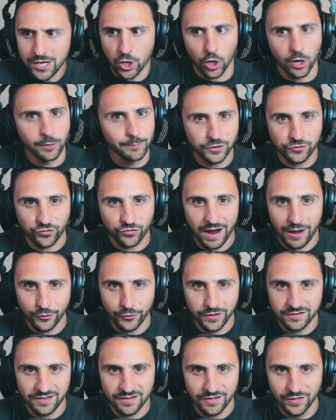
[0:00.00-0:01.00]

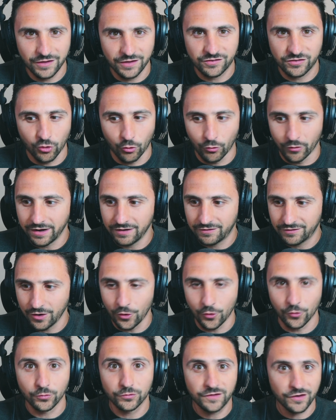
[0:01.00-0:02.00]
Ehrmantraut is in this story
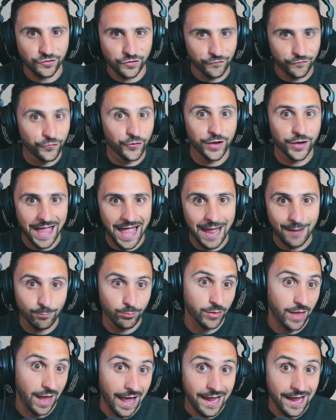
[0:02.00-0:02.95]
too. Did you forget?